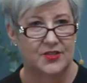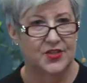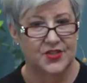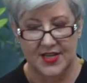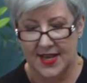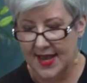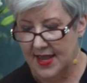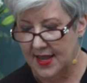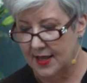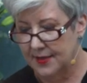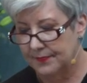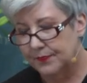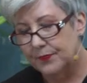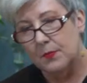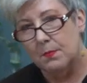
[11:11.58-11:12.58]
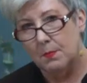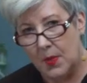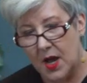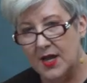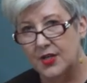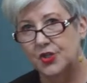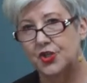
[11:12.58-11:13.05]
Today,
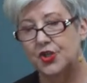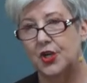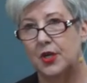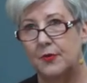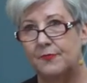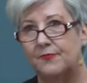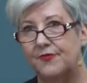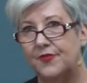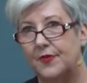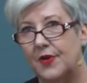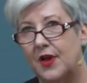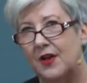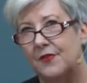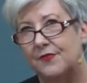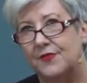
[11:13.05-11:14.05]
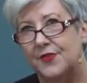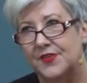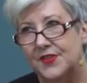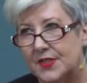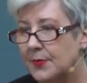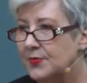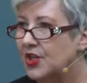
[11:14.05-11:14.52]
much of
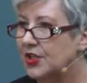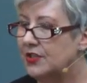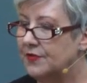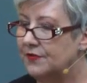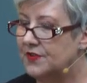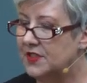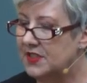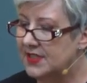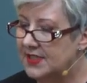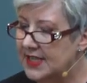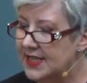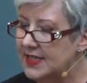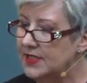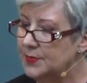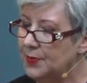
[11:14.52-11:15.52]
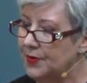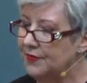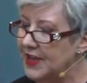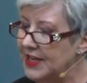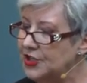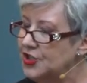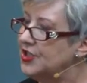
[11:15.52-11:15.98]
the subject of disease
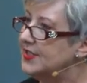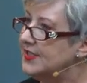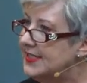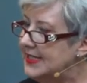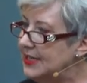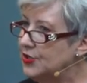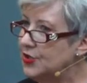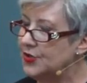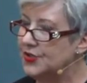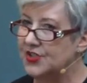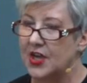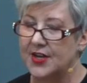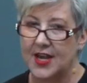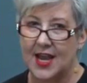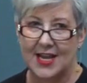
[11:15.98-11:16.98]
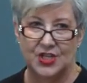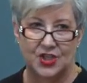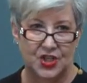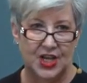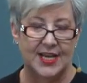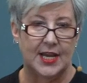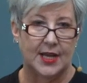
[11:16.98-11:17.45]
prevention centers on
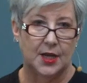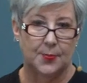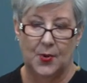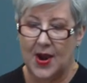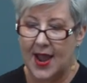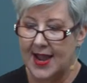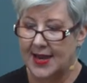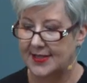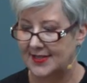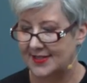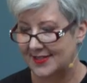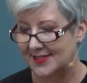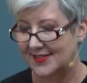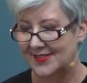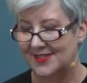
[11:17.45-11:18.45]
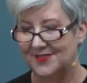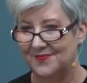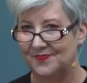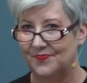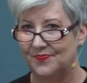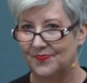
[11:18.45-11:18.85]
hygienic practice.